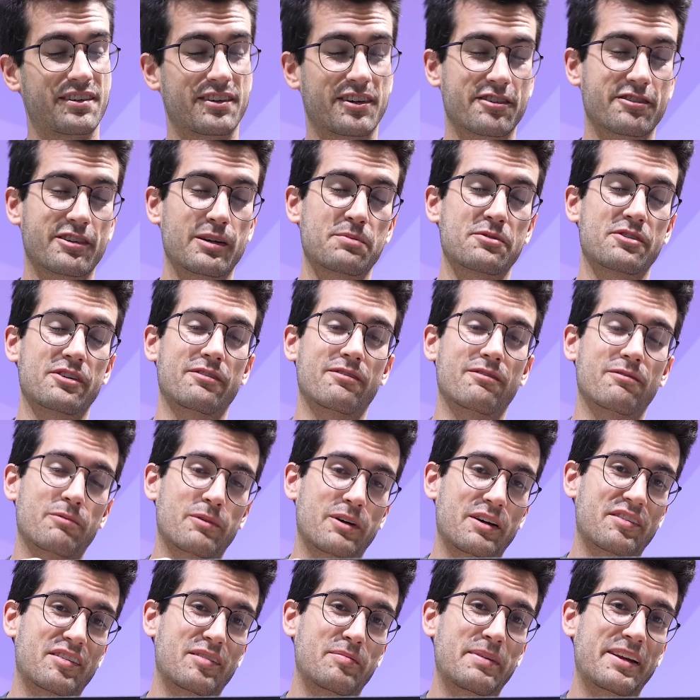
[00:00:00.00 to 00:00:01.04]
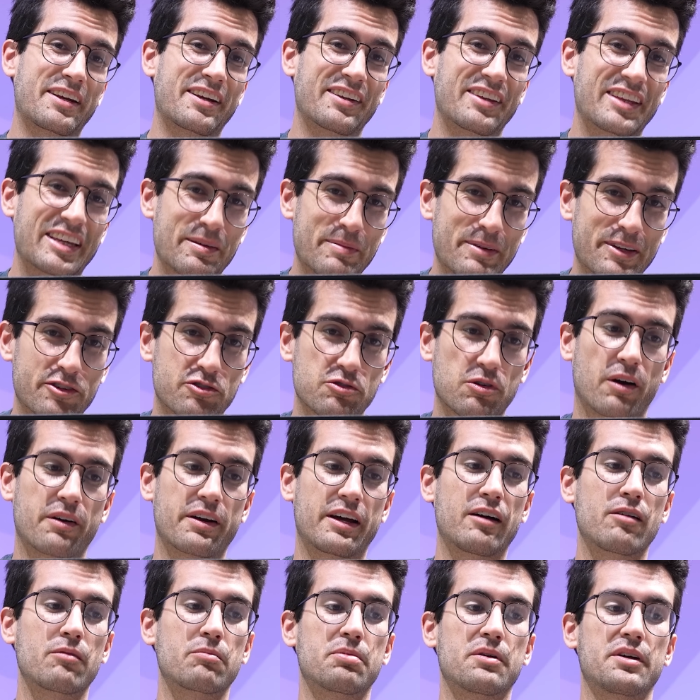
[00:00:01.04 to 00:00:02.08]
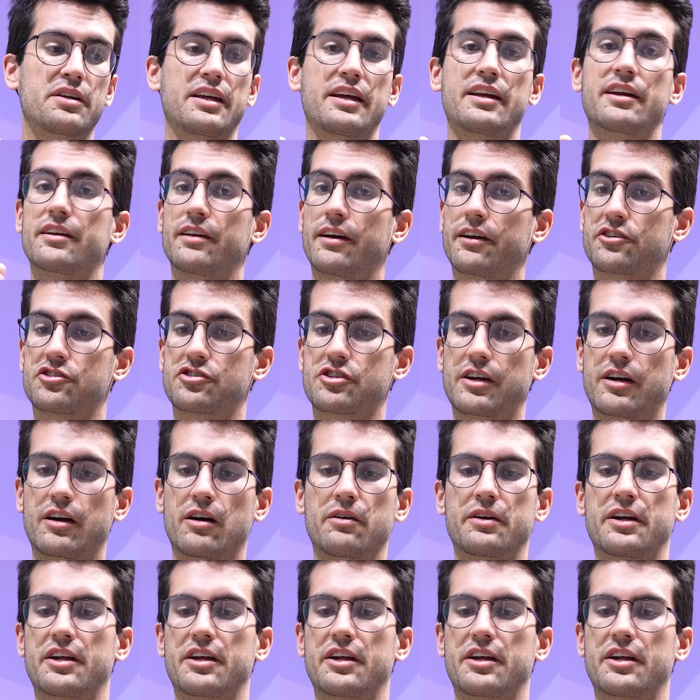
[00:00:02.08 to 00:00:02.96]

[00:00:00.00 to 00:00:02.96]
the description was admittedly a bit drawn out, but in a nutshell,